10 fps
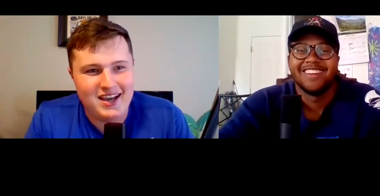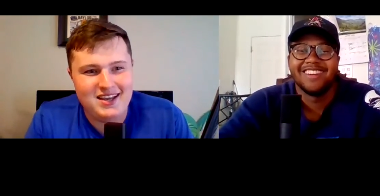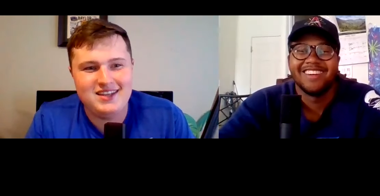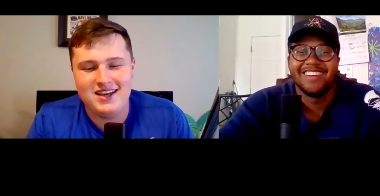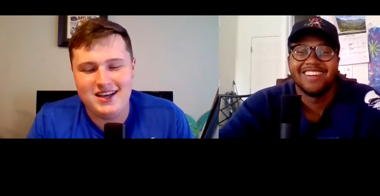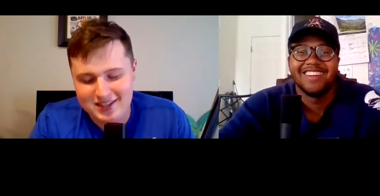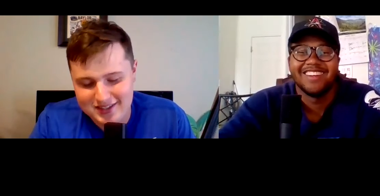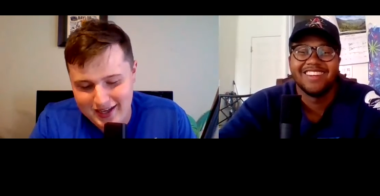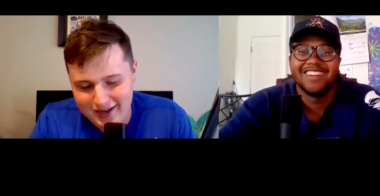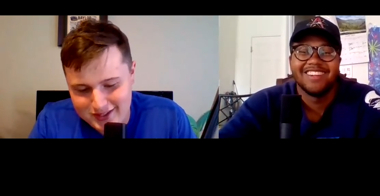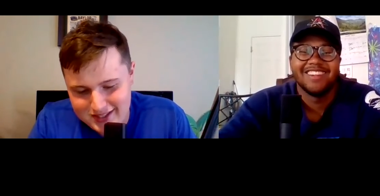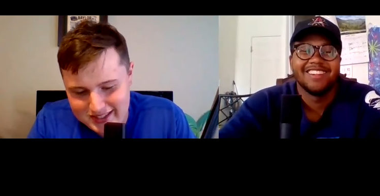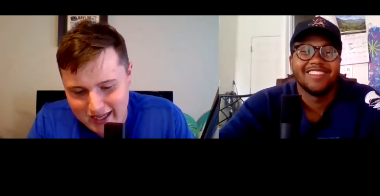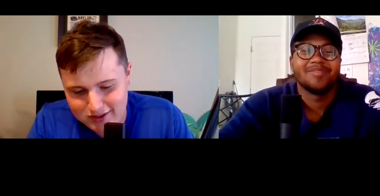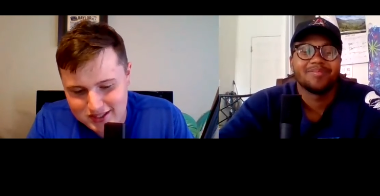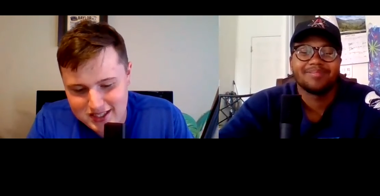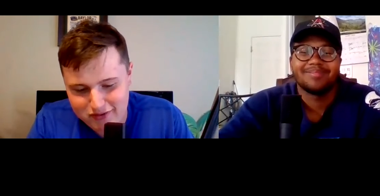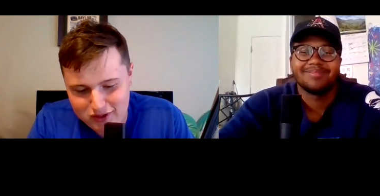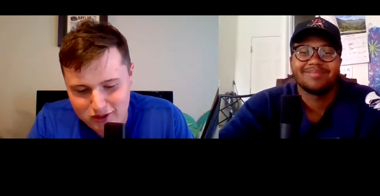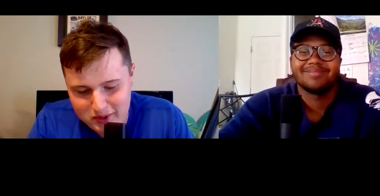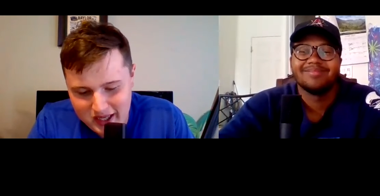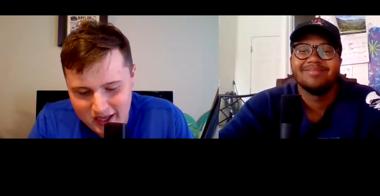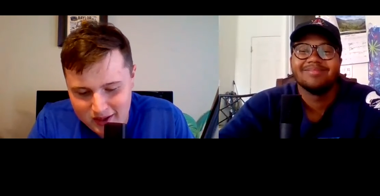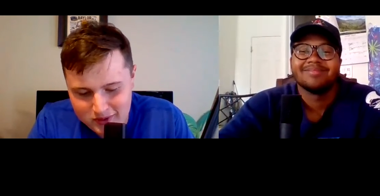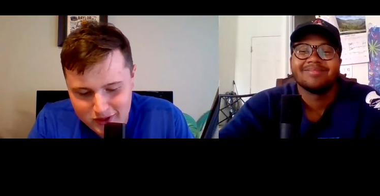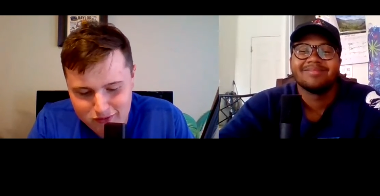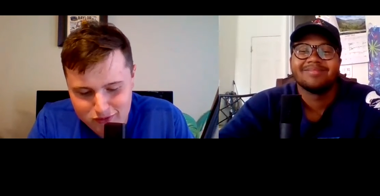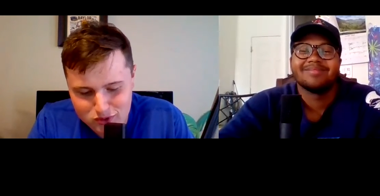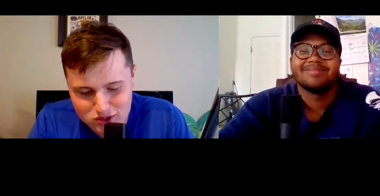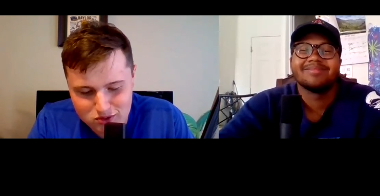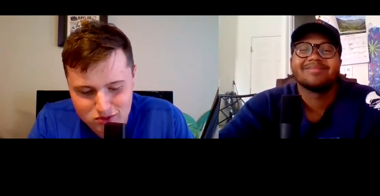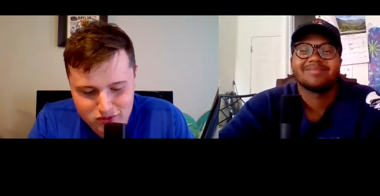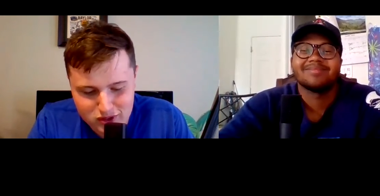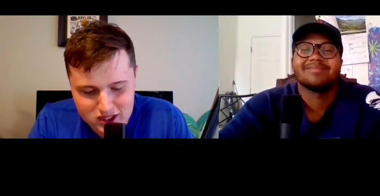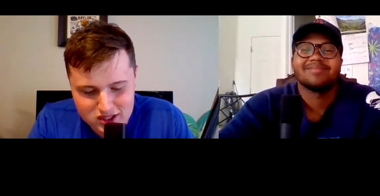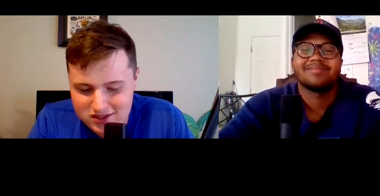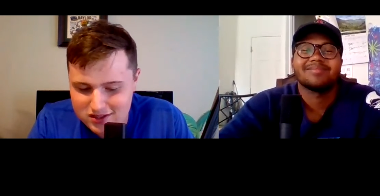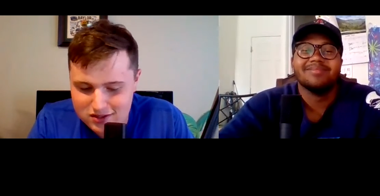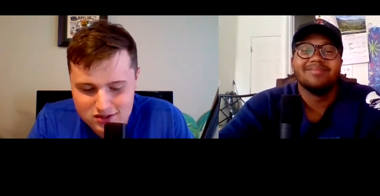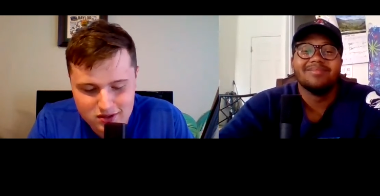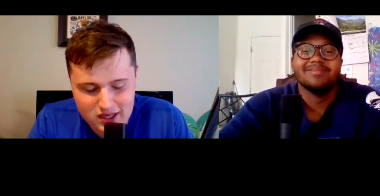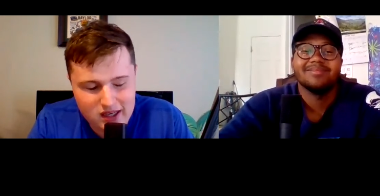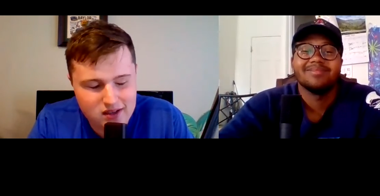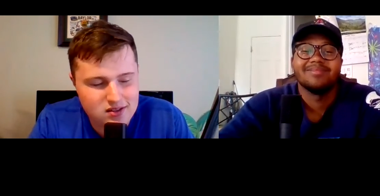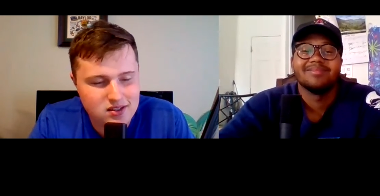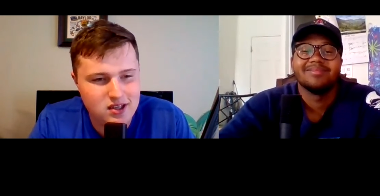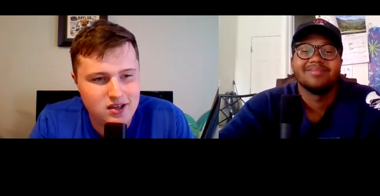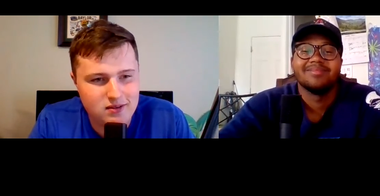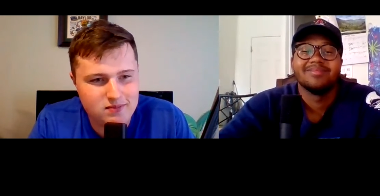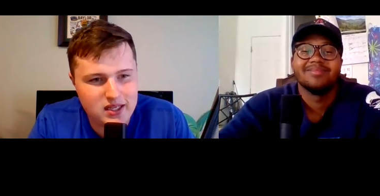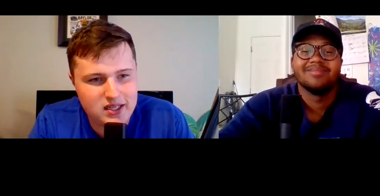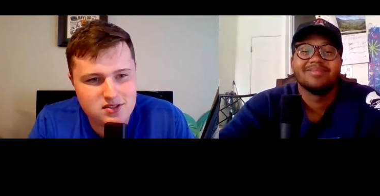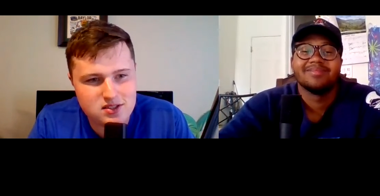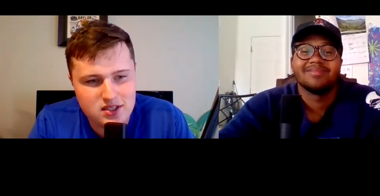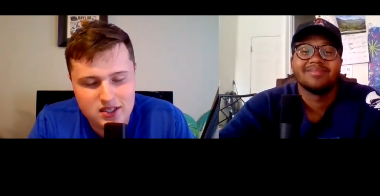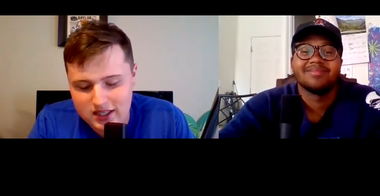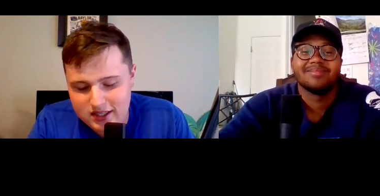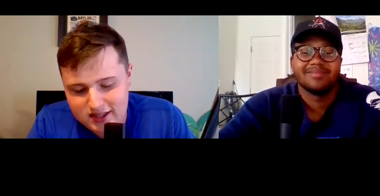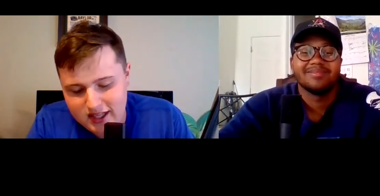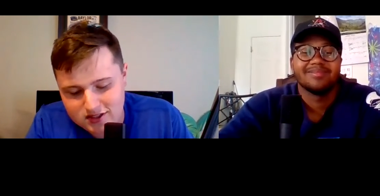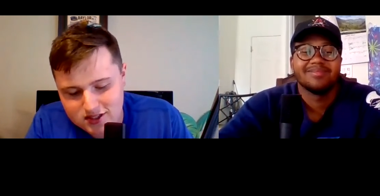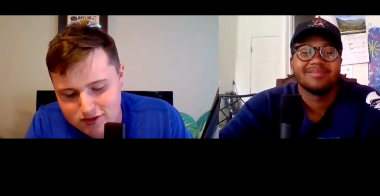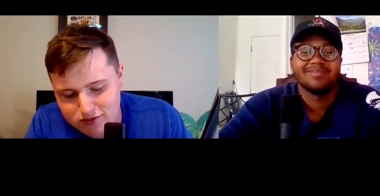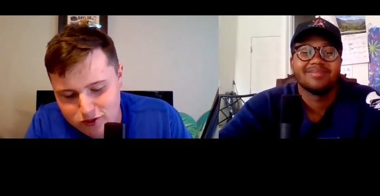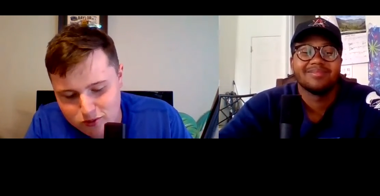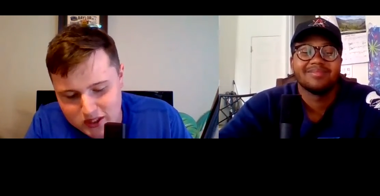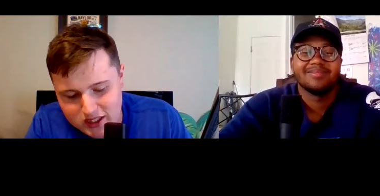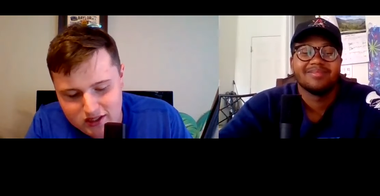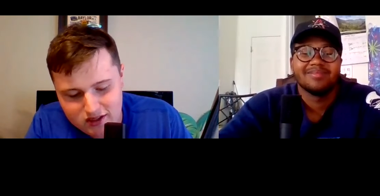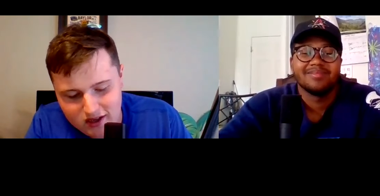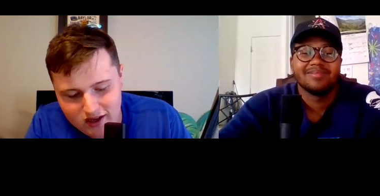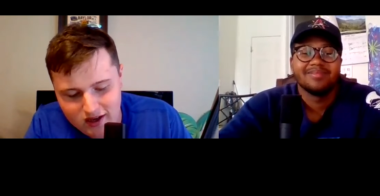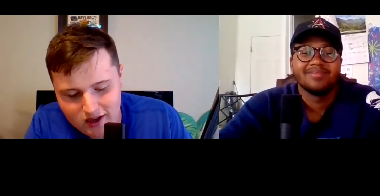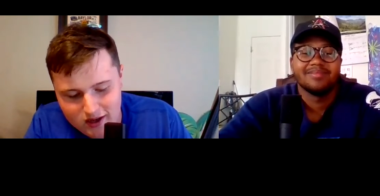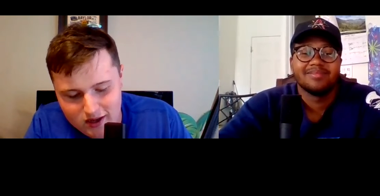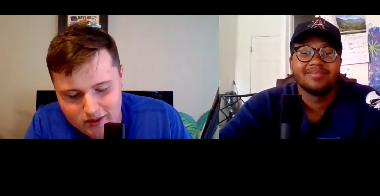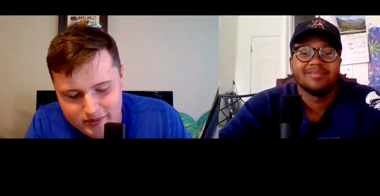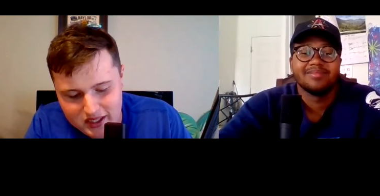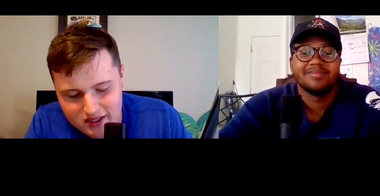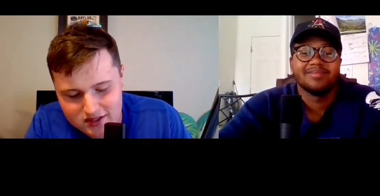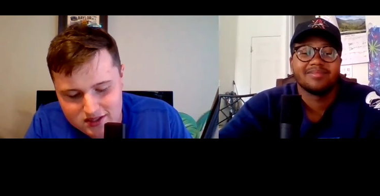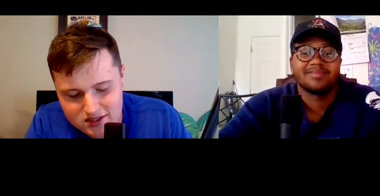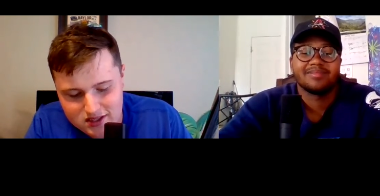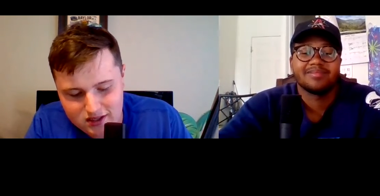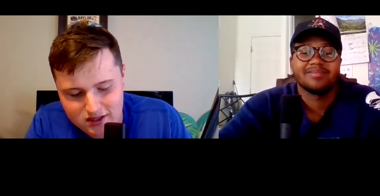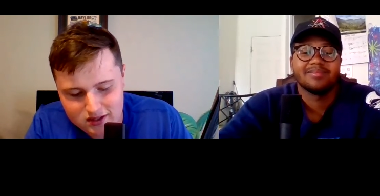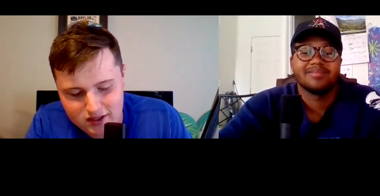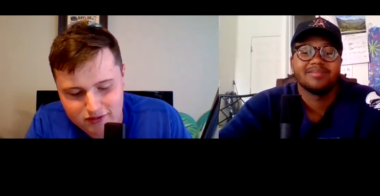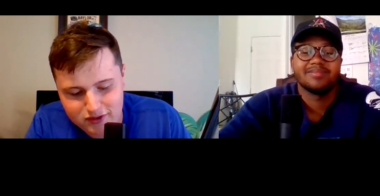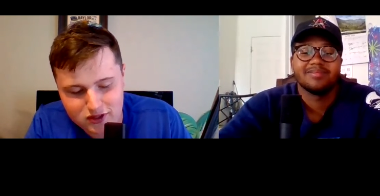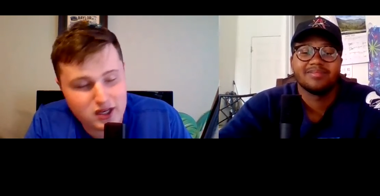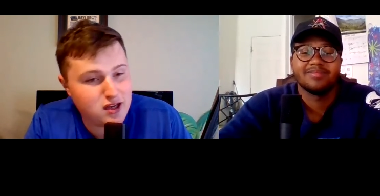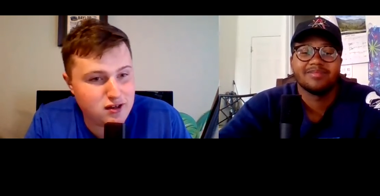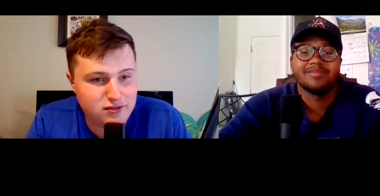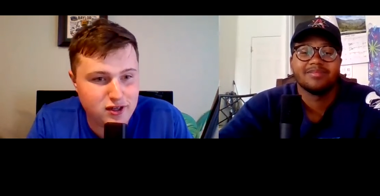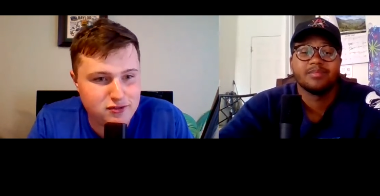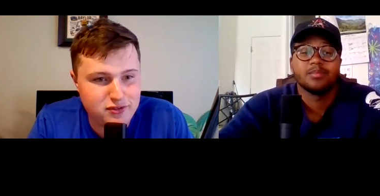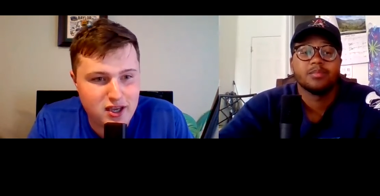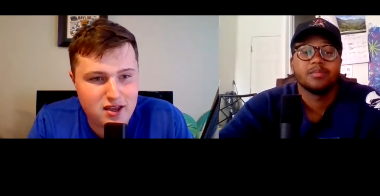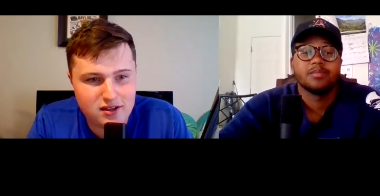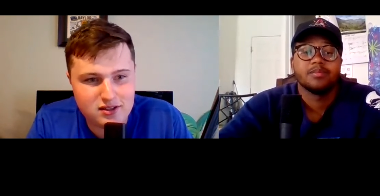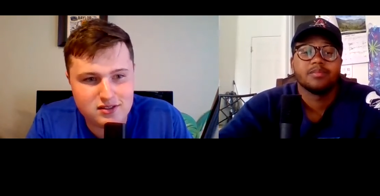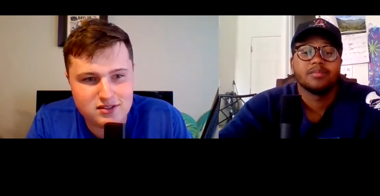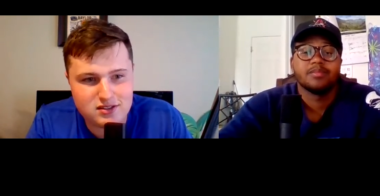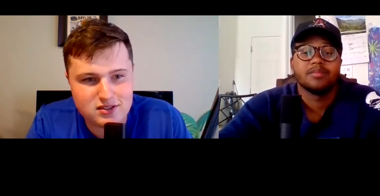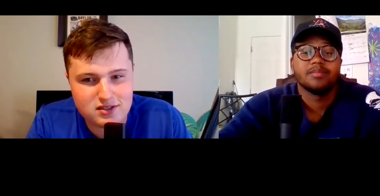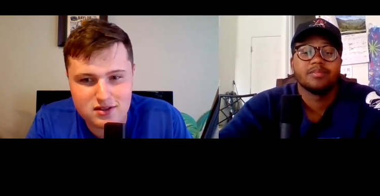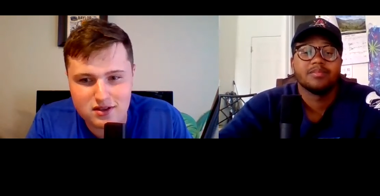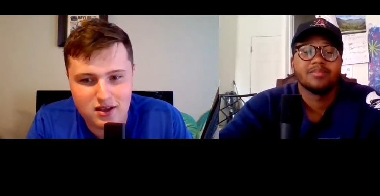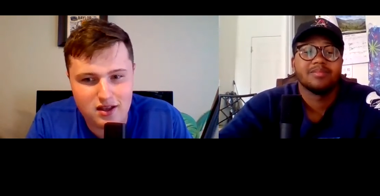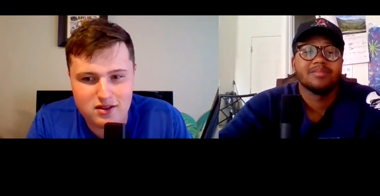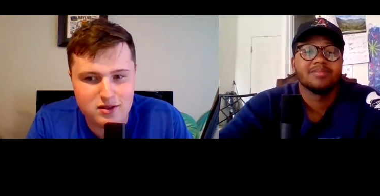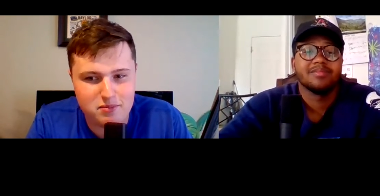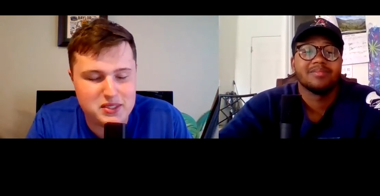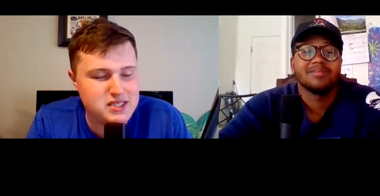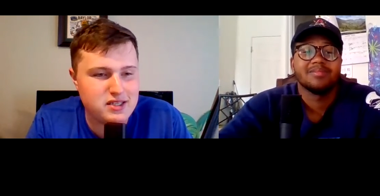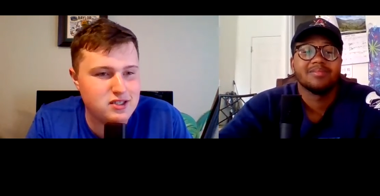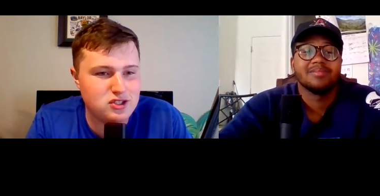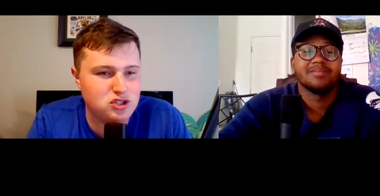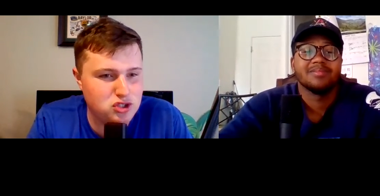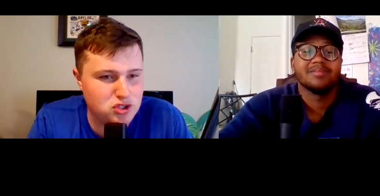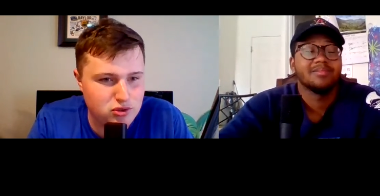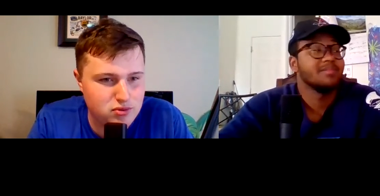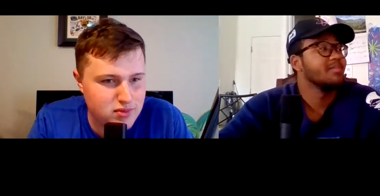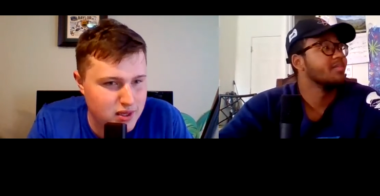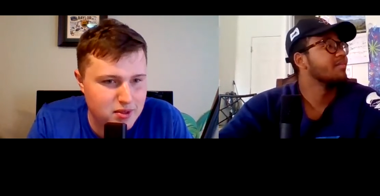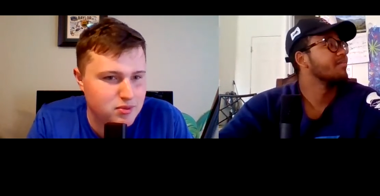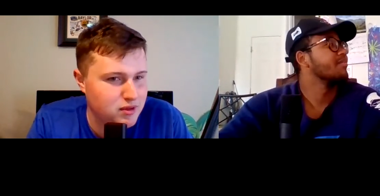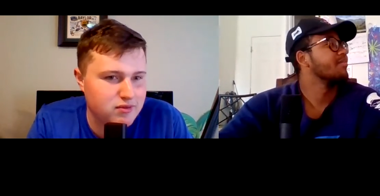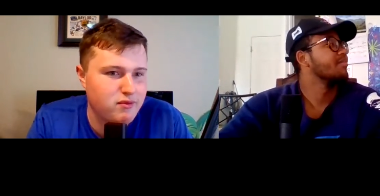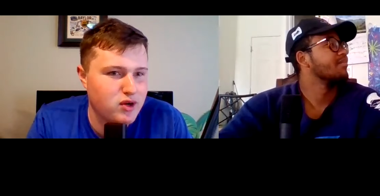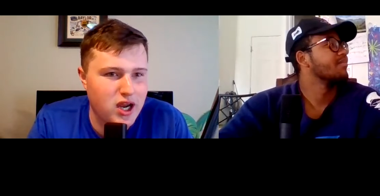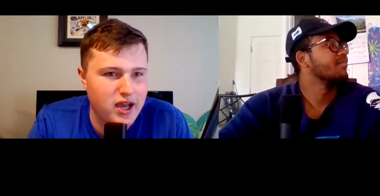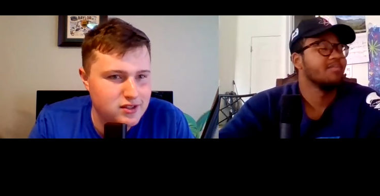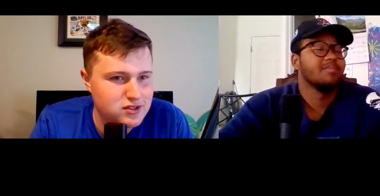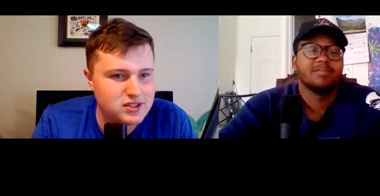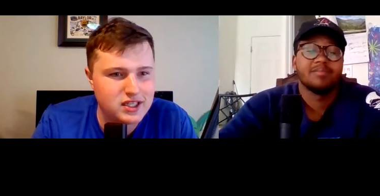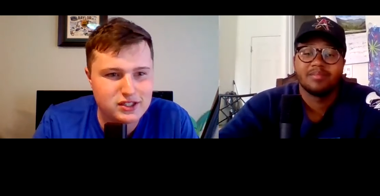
Speaker 1: yeah, yeah, that was that was difficult, but hey, I'm looking forward to it for next year. So yeah, um, that's that's it for me. Um, it is still if you're an NFL fan, is the busiest June maybe we've ever had, so